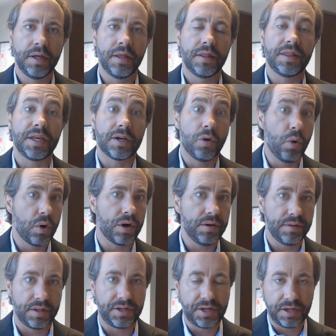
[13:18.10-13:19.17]

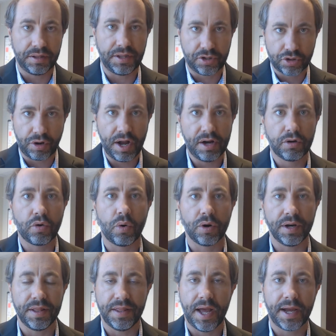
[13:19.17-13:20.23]
The trial
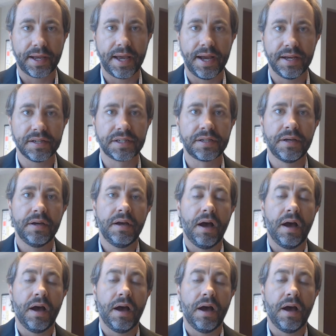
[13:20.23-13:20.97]
court in that case